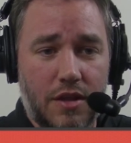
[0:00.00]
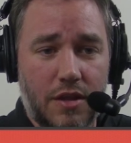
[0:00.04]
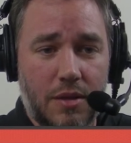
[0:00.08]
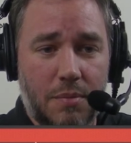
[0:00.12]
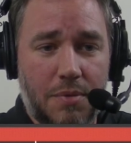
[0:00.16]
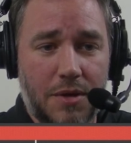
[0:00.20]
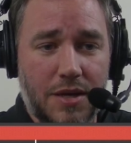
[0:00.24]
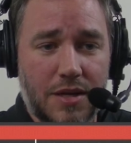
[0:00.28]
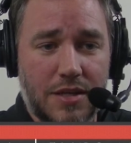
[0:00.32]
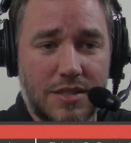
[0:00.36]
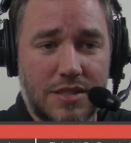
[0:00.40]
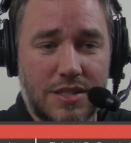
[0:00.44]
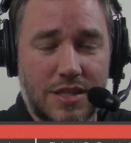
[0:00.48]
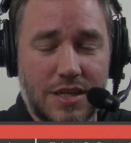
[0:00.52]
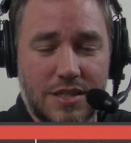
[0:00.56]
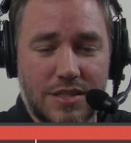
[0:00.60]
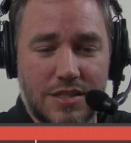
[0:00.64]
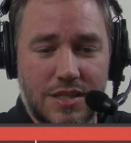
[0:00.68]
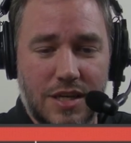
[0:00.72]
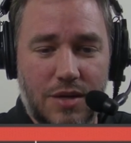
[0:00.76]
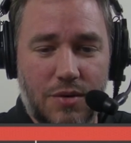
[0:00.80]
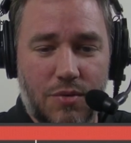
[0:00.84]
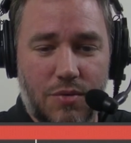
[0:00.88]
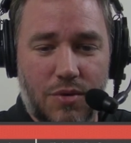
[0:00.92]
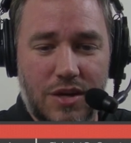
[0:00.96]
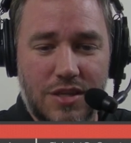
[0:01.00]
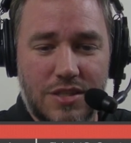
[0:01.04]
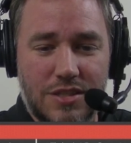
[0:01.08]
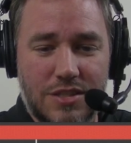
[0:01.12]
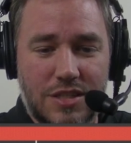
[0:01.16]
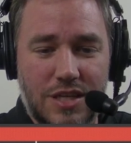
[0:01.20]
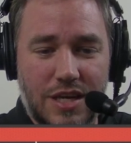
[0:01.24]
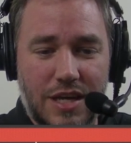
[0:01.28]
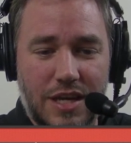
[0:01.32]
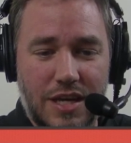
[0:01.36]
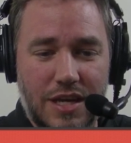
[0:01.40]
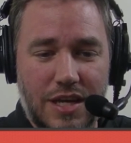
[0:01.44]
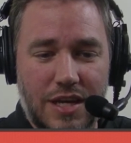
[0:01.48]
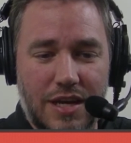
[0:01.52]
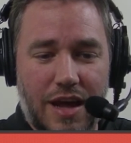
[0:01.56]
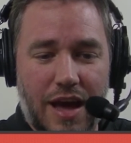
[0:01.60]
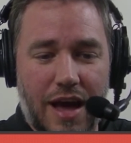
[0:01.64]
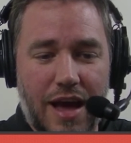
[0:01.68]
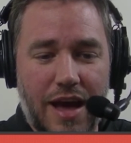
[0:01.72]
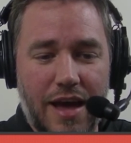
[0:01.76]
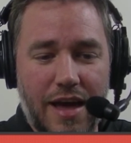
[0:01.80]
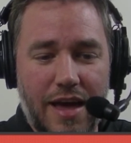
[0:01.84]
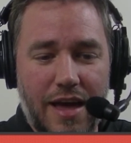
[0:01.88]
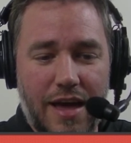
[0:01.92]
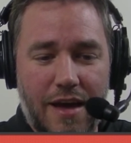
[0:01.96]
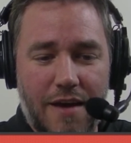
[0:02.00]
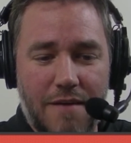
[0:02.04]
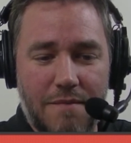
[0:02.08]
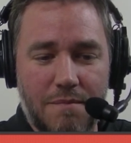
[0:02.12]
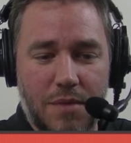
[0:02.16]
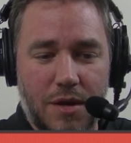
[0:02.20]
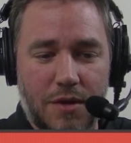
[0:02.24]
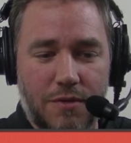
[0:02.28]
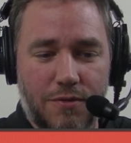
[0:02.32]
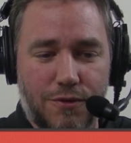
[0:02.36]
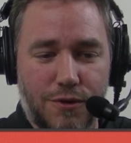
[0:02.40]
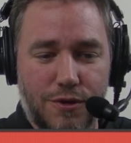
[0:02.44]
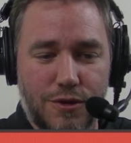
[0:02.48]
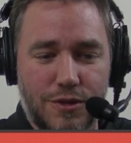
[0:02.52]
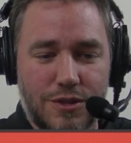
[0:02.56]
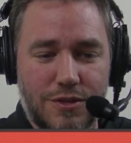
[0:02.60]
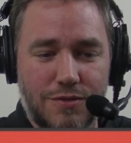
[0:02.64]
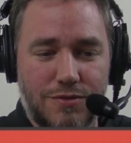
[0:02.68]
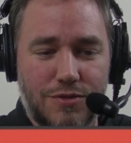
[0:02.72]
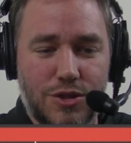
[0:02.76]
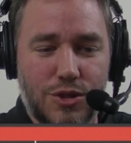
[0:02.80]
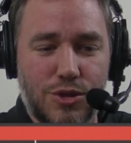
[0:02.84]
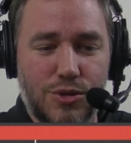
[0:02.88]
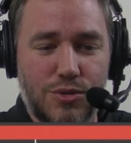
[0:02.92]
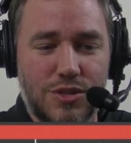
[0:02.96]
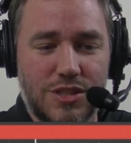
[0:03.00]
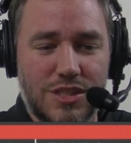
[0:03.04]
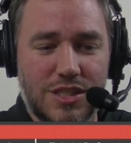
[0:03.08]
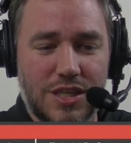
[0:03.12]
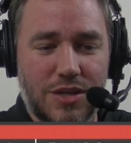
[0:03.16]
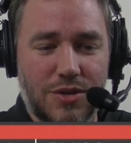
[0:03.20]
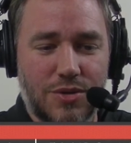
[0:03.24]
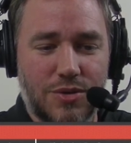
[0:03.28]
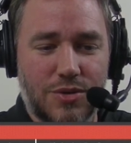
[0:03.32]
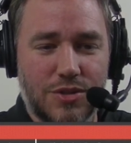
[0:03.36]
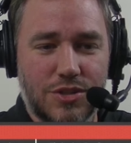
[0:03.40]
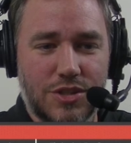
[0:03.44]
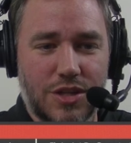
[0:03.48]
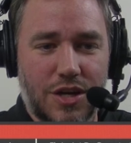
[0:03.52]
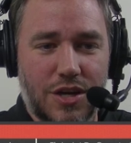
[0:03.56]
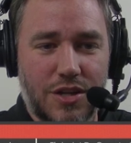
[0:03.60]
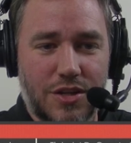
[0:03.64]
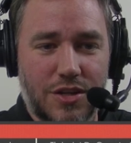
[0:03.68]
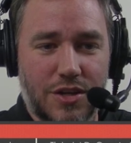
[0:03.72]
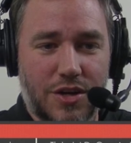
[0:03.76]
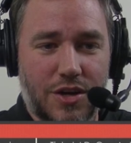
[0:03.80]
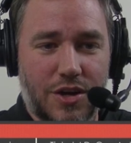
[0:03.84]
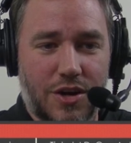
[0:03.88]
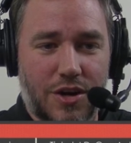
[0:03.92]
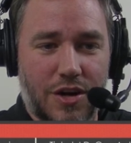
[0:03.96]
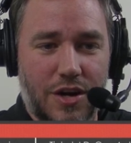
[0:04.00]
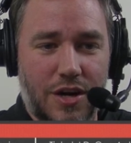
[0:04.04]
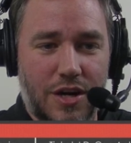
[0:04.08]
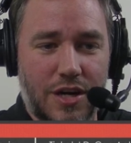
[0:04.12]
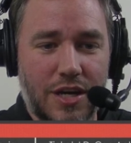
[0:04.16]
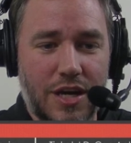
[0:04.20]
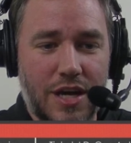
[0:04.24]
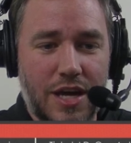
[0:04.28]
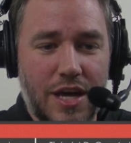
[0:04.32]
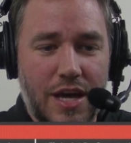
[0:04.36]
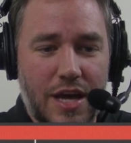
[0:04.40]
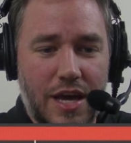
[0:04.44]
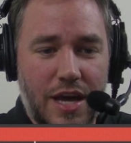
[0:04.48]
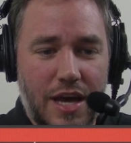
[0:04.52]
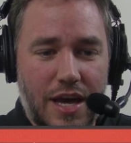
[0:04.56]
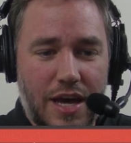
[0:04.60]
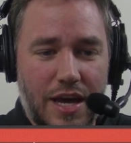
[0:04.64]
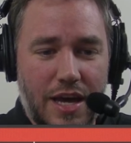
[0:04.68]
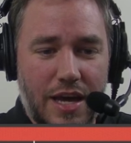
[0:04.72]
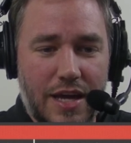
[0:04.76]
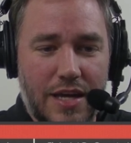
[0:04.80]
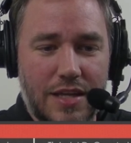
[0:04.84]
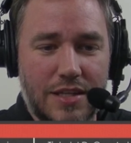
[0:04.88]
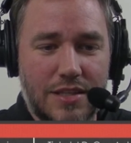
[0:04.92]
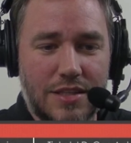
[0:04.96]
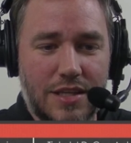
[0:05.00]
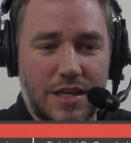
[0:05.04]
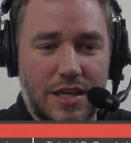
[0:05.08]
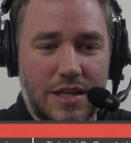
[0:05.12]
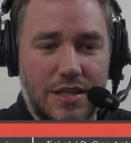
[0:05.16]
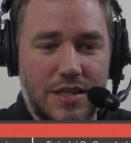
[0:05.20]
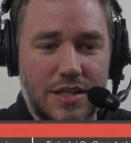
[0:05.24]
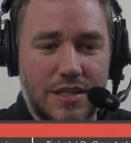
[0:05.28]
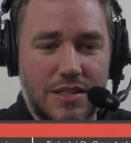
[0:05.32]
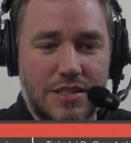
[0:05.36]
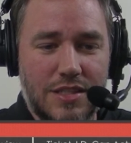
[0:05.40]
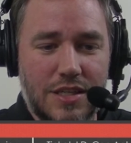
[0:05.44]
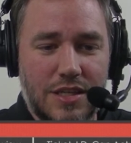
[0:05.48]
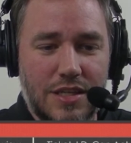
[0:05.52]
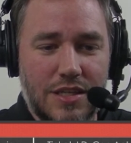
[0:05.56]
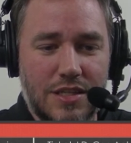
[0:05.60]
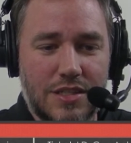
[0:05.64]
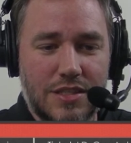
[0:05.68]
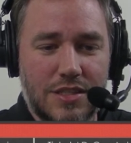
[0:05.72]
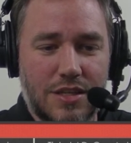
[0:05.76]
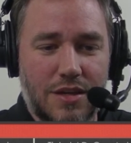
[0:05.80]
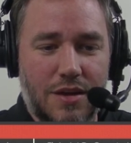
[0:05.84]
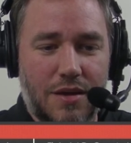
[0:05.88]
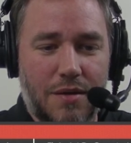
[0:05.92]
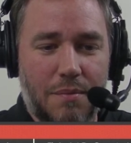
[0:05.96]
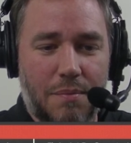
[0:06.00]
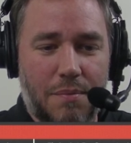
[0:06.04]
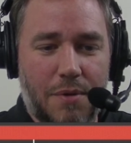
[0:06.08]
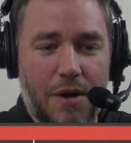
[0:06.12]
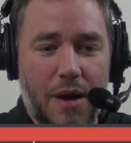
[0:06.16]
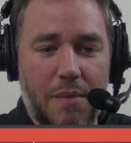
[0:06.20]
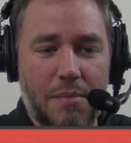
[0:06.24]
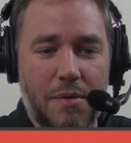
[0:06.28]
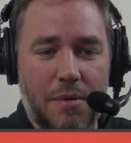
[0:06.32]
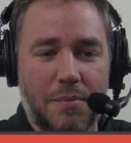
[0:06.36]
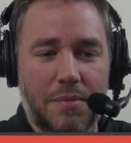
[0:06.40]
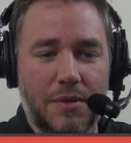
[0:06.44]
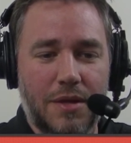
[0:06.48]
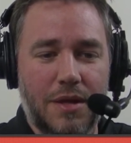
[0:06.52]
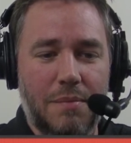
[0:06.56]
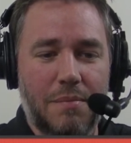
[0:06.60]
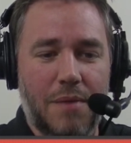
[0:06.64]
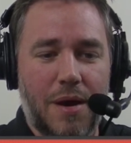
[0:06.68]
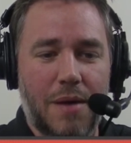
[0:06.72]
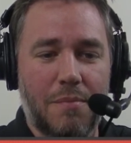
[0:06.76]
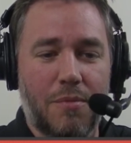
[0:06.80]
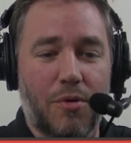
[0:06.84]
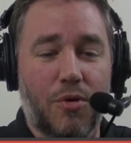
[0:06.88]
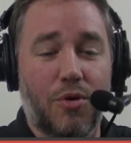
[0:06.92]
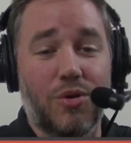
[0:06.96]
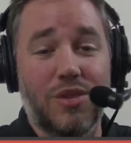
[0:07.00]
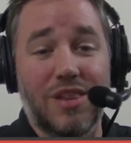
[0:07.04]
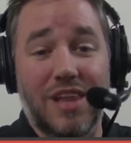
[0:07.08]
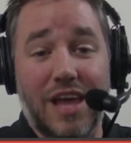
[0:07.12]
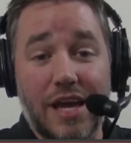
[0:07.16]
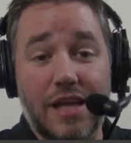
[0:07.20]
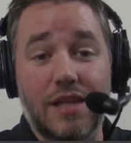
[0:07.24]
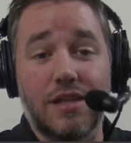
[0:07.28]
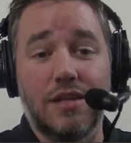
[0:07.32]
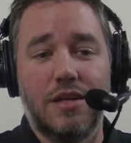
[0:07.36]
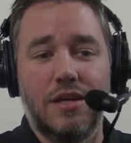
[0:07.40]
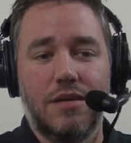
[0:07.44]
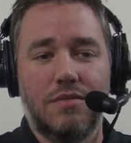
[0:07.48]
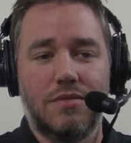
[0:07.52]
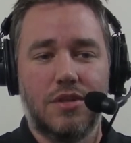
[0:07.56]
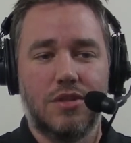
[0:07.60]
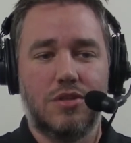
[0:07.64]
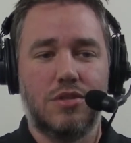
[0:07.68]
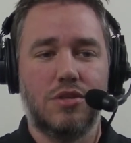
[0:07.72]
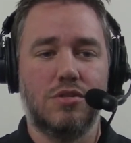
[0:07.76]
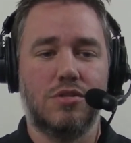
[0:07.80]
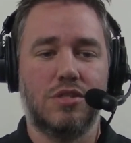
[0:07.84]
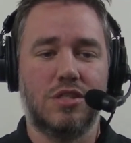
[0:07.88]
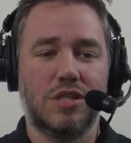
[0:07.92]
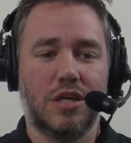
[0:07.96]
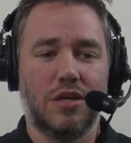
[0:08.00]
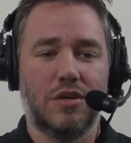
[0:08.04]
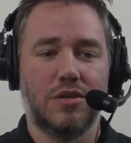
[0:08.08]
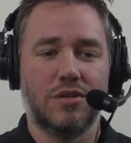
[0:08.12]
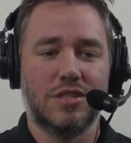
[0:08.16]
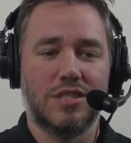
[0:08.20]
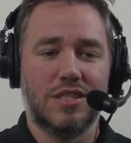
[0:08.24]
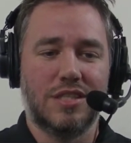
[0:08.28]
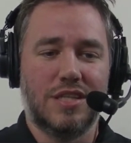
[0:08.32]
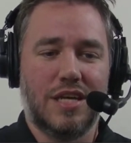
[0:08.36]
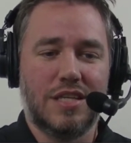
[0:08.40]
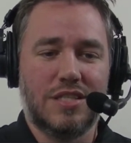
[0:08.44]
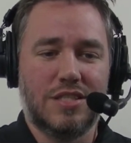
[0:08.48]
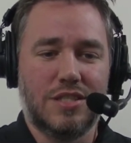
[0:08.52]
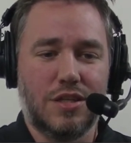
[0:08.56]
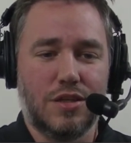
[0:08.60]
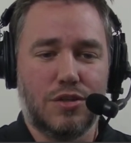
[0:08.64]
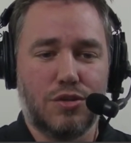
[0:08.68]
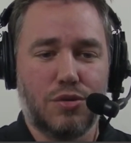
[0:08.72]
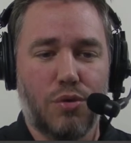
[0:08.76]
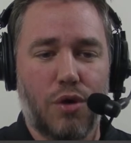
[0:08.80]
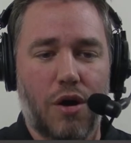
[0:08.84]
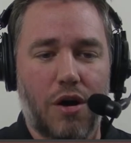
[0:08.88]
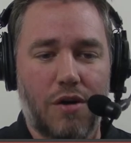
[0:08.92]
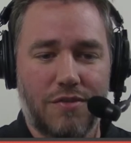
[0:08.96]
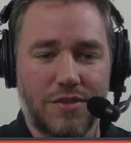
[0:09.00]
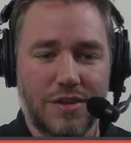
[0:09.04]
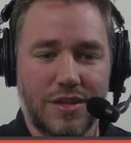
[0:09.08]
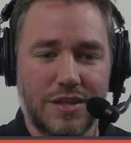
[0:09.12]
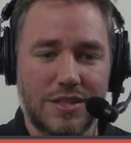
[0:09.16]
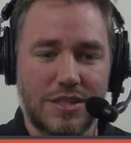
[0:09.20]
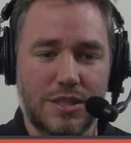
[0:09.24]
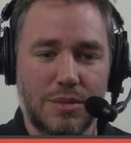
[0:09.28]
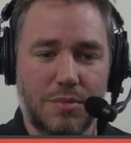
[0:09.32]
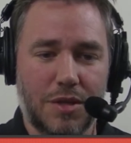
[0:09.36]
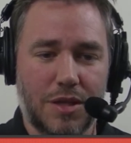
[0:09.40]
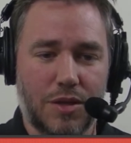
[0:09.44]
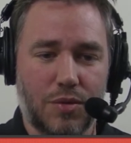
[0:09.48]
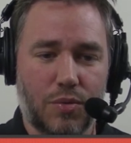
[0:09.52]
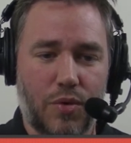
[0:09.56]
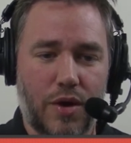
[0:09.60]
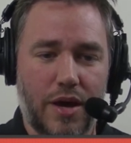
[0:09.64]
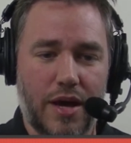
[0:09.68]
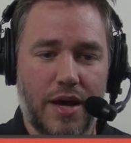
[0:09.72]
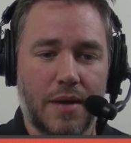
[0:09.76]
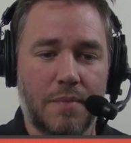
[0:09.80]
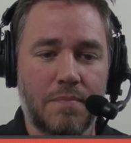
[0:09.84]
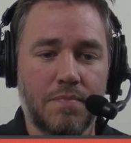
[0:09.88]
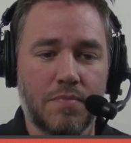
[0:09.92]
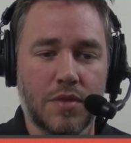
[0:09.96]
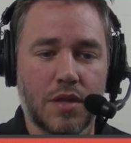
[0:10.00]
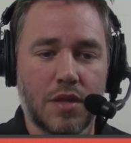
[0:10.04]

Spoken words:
the pick 6 in race 10, and I have my first of 2 singles on the card, and this is probably my more likely of the 2 singles, and that's the 12 Elizabeth Way.